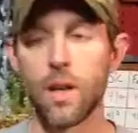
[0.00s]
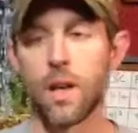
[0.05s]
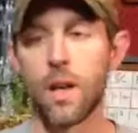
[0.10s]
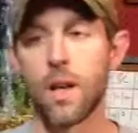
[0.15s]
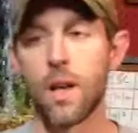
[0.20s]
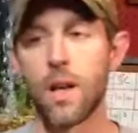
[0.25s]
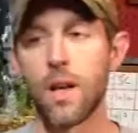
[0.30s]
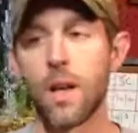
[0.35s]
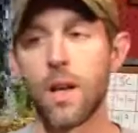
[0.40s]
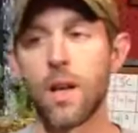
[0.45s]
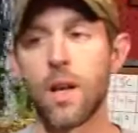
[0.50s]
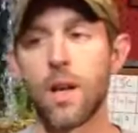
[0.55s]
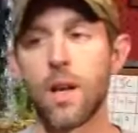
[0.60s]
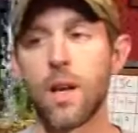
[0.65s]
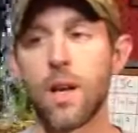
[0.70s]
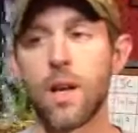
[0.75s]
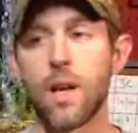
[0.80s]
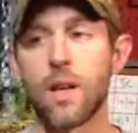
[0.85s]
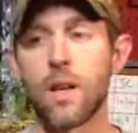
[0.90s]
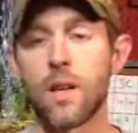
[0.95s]

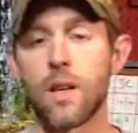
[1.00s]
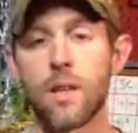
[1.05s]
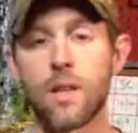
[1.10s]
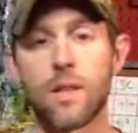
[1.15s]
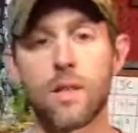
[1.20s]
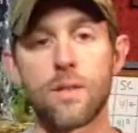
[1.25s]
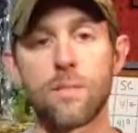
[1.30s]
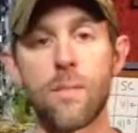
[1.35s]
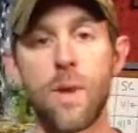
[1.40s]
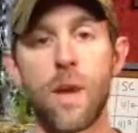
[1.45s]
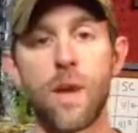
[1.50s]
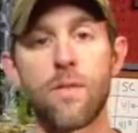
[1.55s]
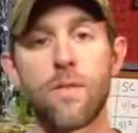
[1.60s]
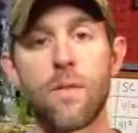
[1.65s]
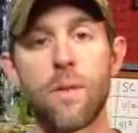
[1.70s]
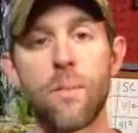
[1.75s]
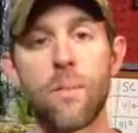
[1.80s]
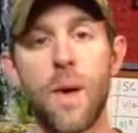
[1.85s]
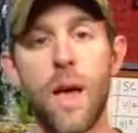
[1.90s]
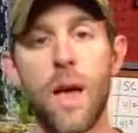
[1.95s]
And this is Mike
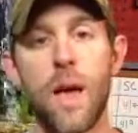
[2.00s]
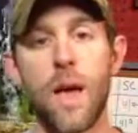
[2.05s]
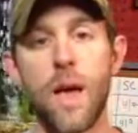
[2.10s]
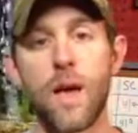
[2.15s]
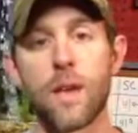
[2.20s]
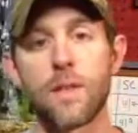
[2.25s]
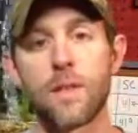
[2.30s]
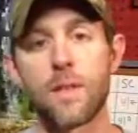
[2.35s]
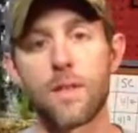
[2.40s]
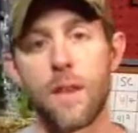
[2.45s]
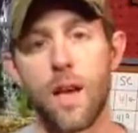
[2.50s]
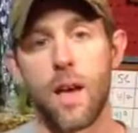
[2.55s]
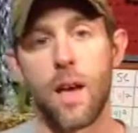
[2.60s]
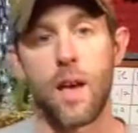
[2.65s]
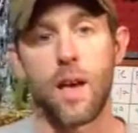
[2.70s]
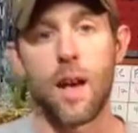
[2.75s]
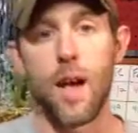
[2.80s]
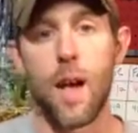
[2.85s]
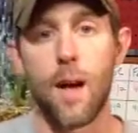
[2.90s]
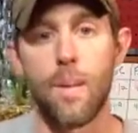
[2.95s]
from Mass,
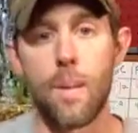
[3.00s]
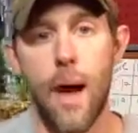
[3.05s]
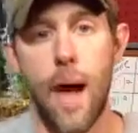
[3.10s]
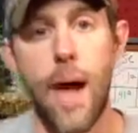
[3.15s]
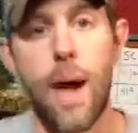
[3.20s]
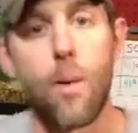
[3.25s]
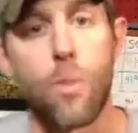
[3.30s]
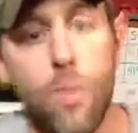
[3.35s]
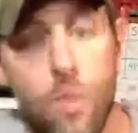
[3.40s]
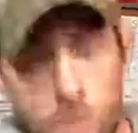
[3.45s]
and I'm out.